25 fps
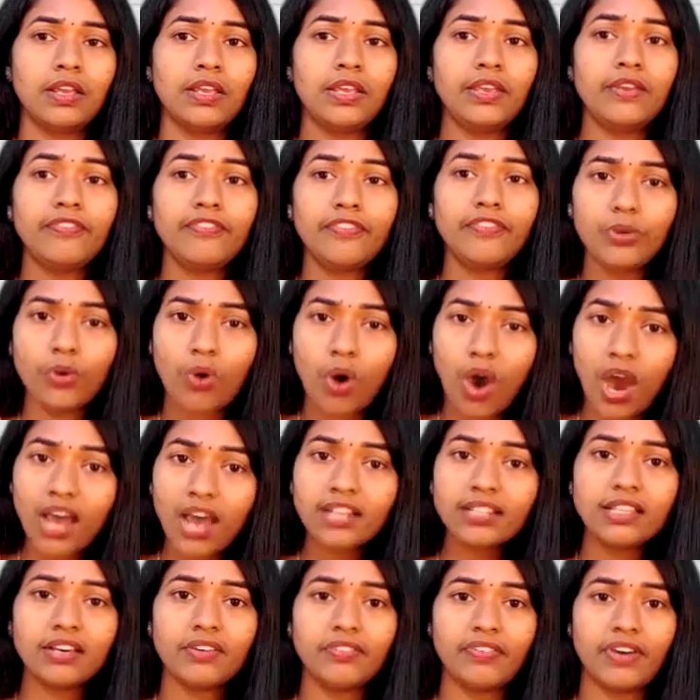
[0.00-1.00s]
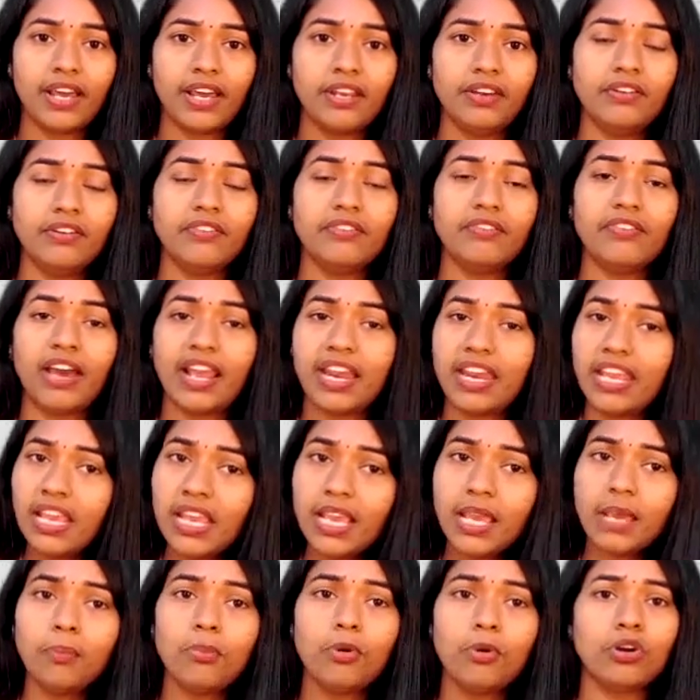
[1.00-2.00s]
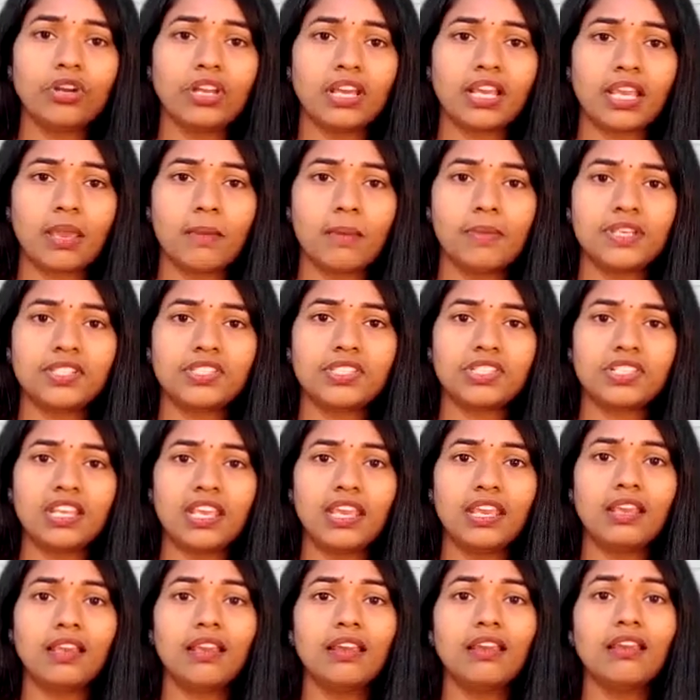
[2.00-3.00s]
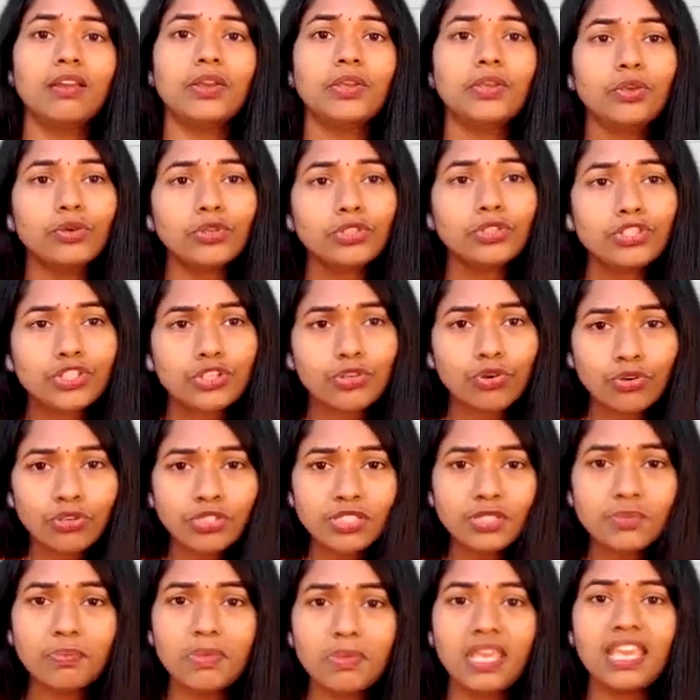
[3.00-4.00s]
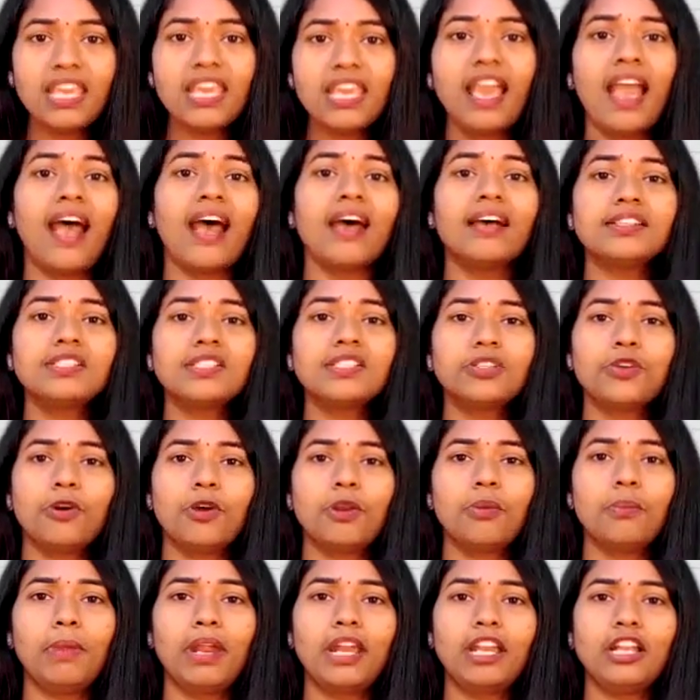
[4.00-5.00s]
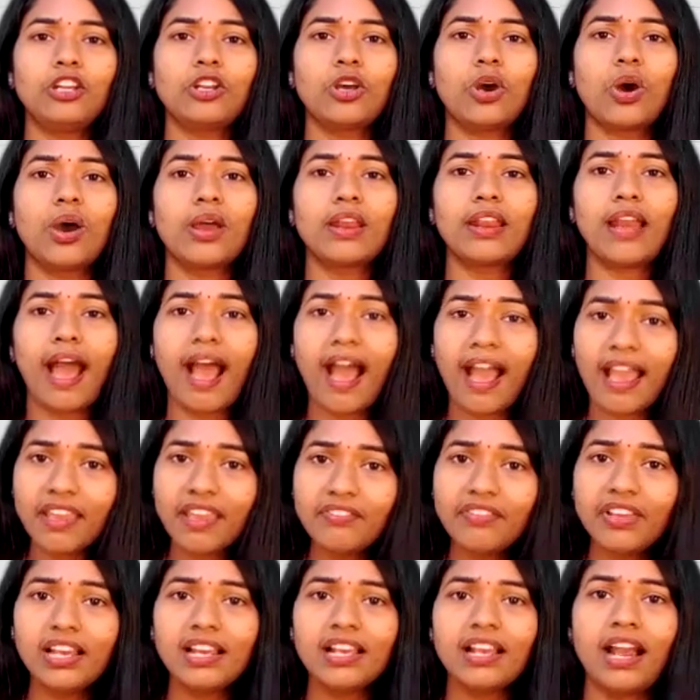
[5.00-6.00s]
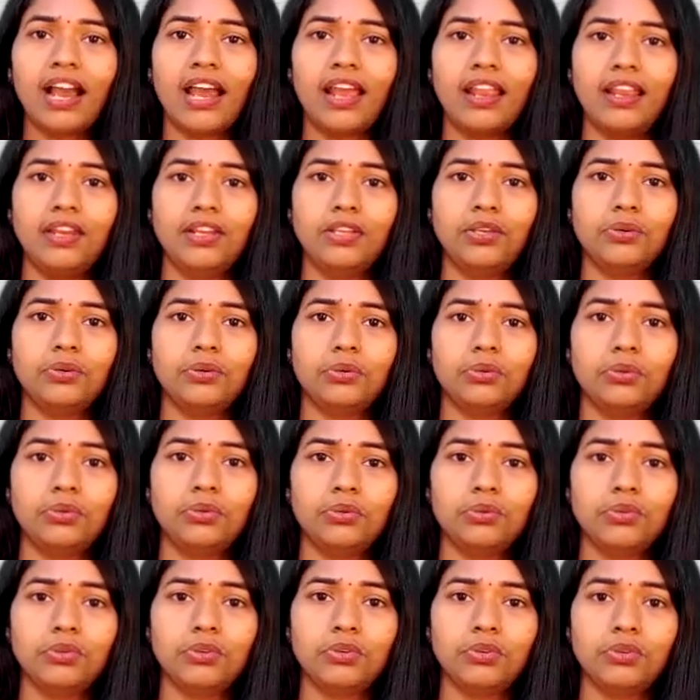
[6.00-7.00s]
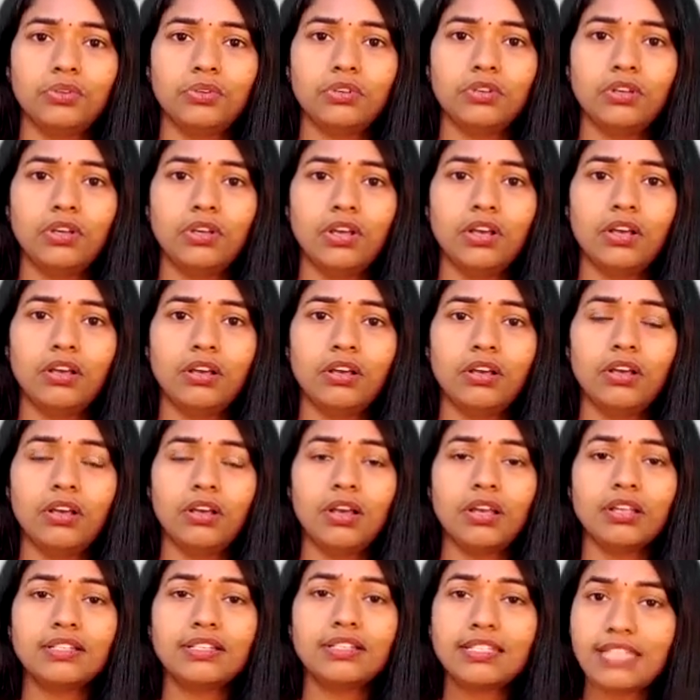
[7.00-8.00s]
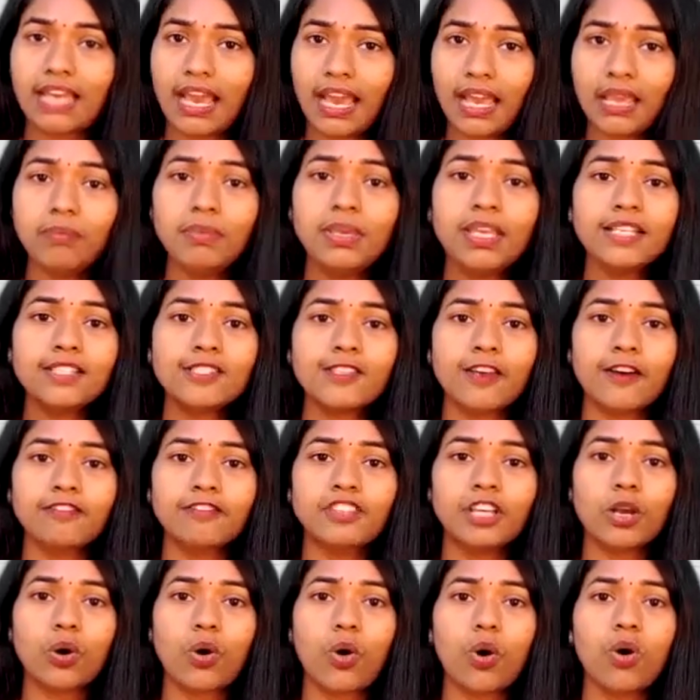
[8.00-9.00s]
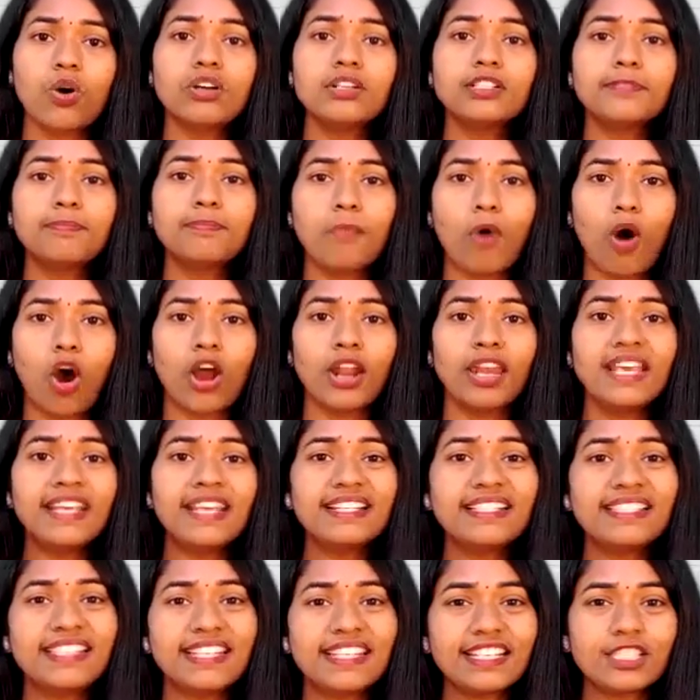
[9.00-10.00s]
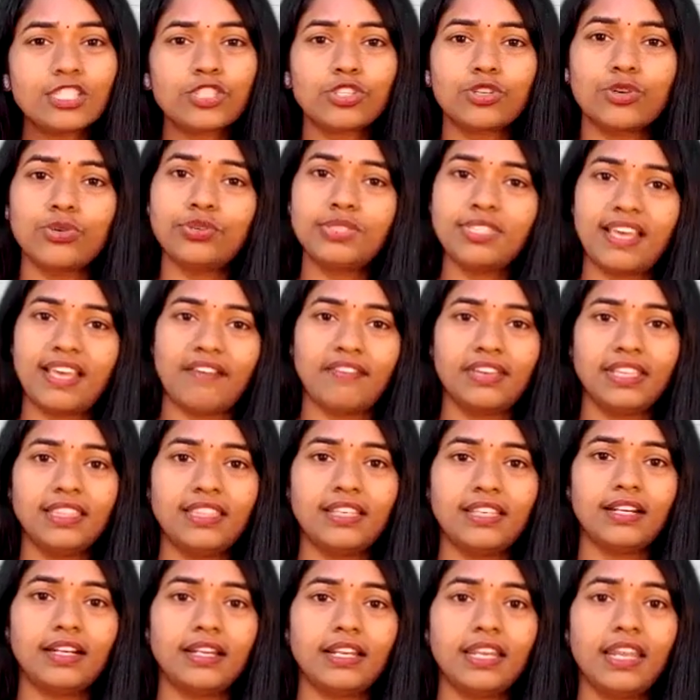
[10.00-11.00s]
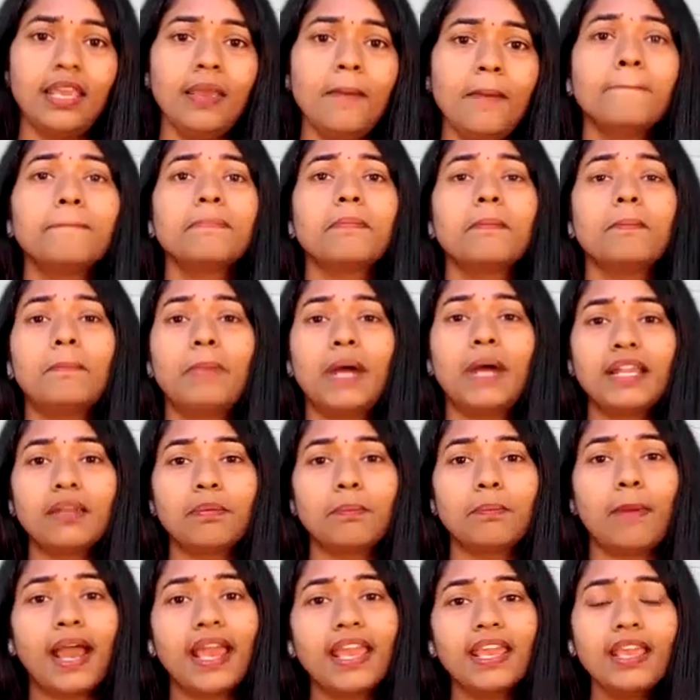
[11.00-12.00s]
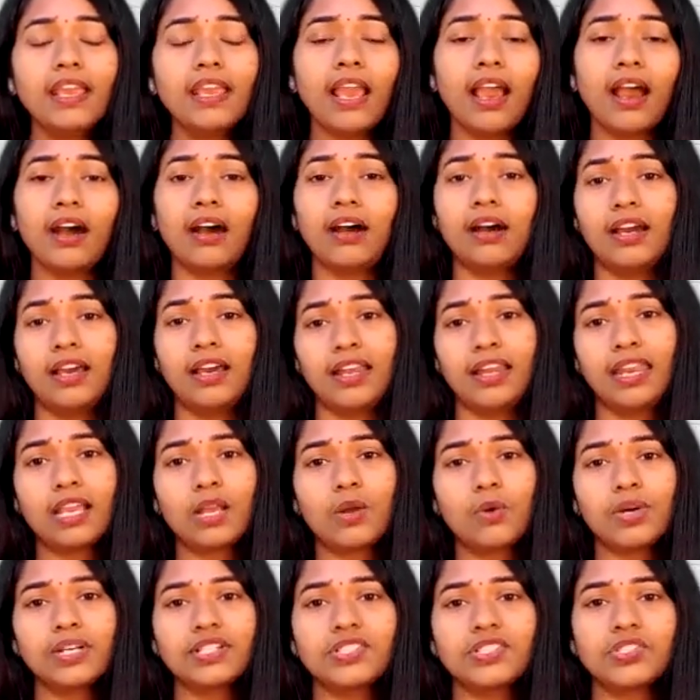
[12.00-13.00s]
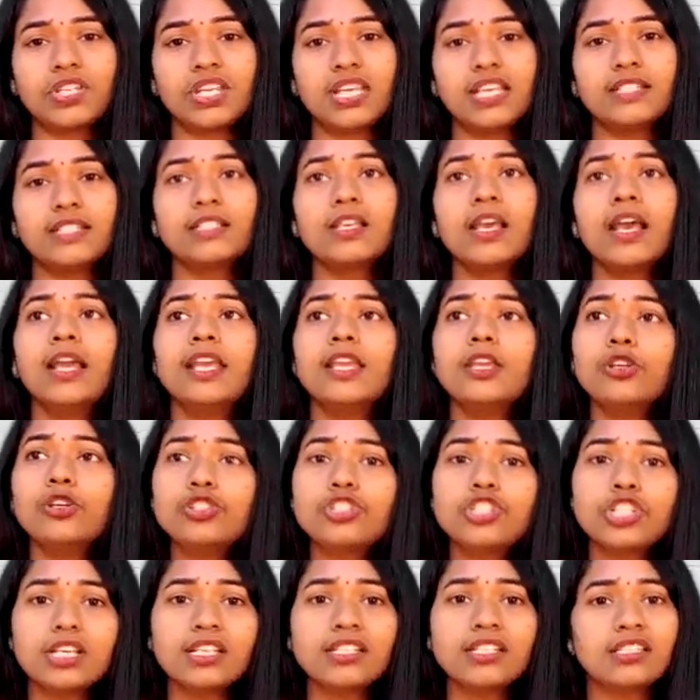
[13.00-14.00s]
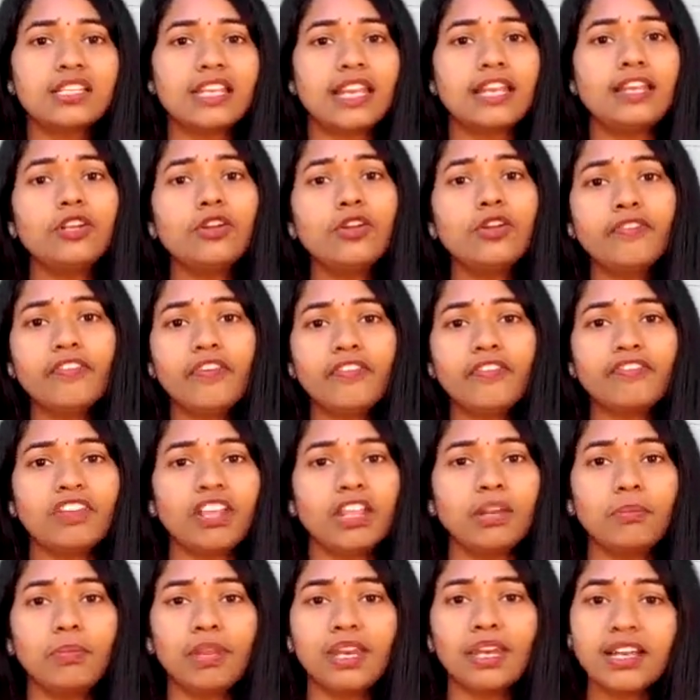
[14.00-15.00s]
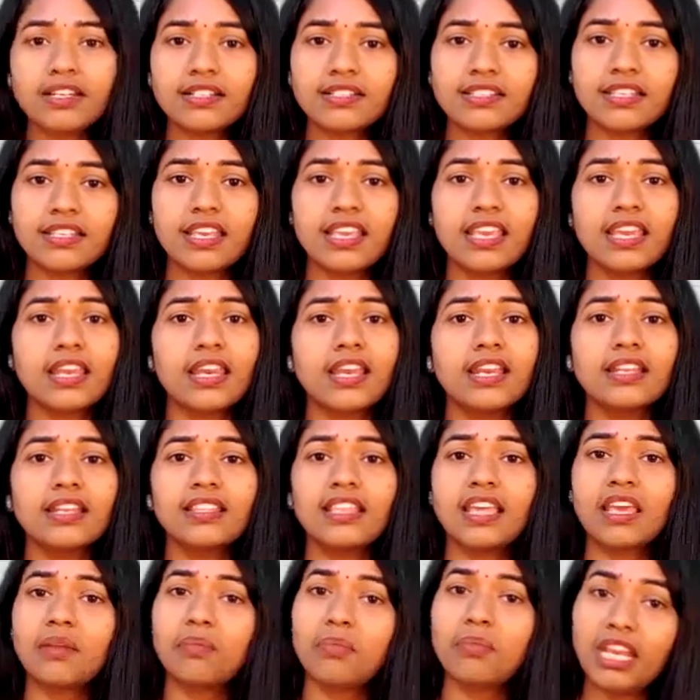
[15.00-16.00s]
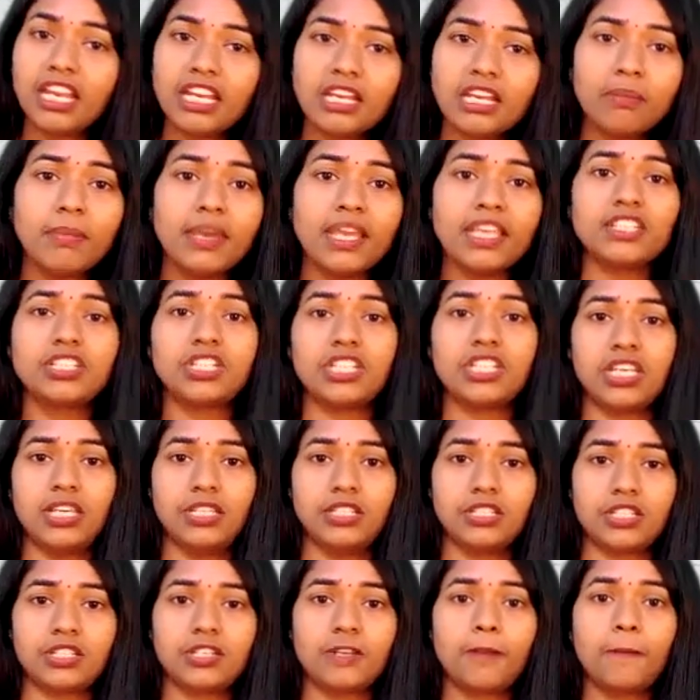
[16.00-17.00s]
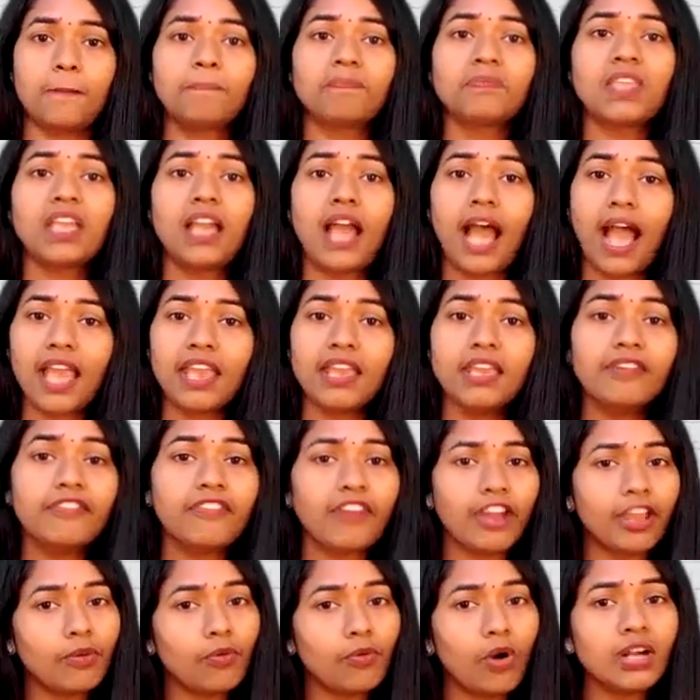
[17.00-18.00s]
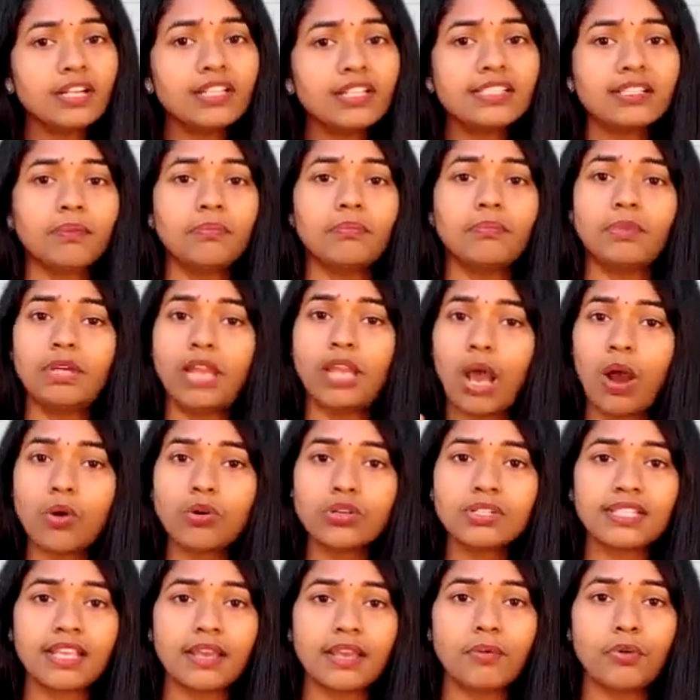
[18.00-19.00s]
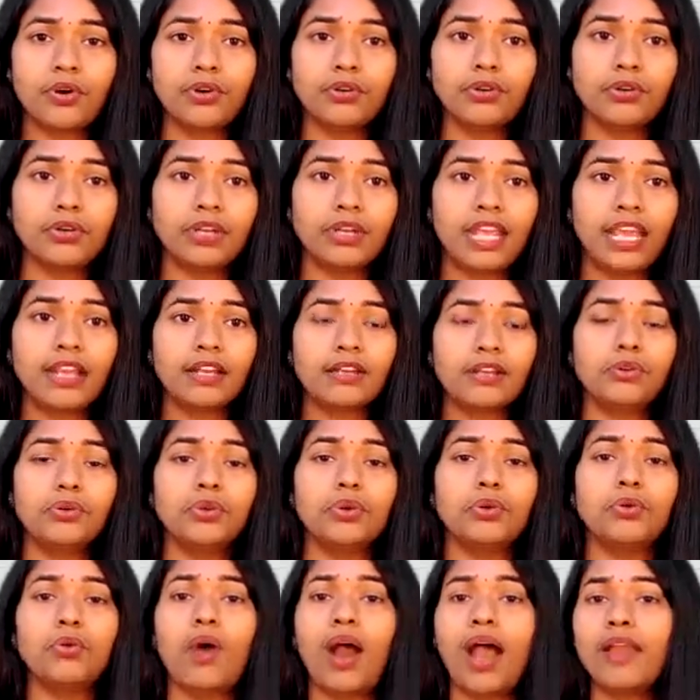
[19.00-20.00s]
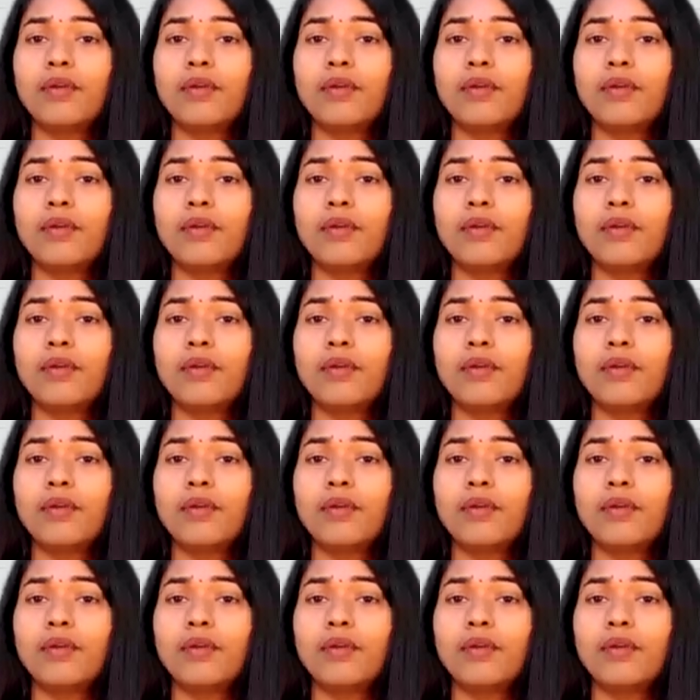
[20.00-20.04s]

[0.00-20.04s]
If you are the one worrying about a chemistry, you choose me as your mentor. I will guide you. Timings of the course, morning 6 to 7:30. But my request is you just 10 to 15 minutes here and there. It may change. If I want some doubts, I want to take to you.